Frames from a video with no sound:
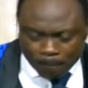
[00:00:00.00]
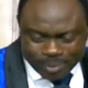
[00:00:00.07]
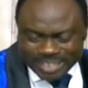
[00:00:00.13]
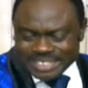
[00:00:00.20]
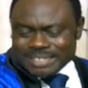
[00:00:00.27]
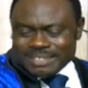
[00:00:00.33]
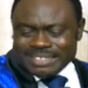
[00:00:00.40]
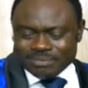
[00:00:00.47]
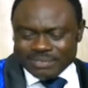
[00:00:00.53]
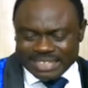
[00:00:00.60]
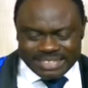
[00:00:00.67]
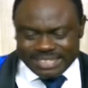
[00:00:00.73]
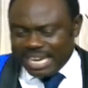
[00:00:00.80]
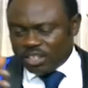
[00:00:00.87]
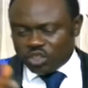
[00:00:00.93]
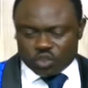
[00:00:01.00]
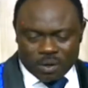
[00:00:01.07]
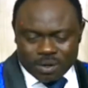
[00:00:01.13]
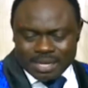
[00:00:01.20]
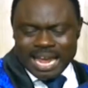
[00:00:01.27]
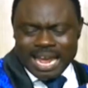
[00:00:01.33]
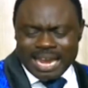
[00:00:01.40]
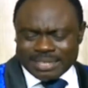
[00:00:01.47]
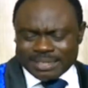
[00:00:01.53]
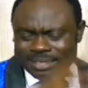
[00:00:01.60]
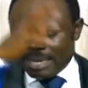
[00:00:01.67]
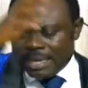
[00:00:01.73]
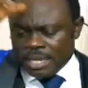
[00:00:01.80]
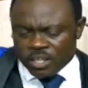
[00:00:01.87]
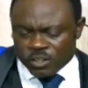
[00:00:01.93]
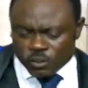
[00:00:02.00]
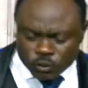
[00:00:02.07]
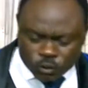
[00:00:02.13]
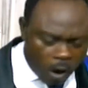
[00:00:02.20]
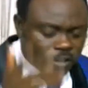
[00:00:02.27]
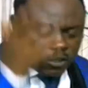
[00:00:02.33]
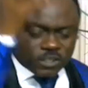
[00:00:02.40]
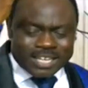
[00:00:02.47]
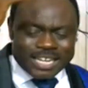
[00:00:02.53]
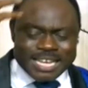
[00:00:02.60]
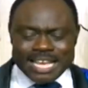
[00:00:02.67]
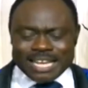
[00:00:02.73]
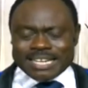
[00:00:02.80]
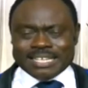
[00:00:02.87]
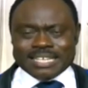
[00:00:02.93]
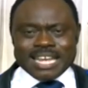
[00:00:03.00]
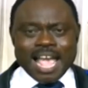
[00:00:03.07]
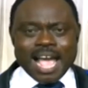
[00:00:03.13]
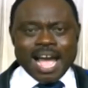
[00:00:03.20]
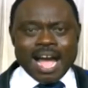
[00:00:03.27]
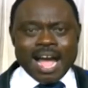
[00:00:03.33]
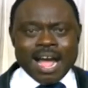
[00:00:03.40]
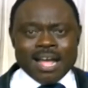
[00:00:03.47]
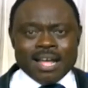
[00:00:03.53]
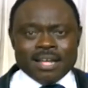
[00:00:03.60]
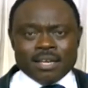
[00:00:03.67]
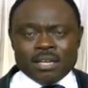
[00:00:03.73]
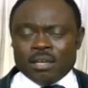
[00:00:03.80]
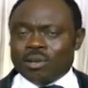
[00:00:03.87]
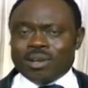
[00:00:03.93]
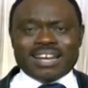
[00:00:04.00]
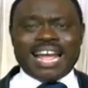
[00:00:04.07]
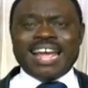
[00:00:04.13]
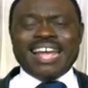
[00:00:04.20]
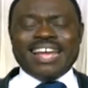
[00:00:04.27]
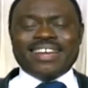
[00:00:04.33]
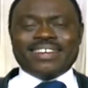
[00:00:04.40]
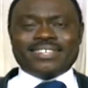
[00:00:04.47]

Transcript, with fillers: considering rejection and the dust here and there. Look ahead.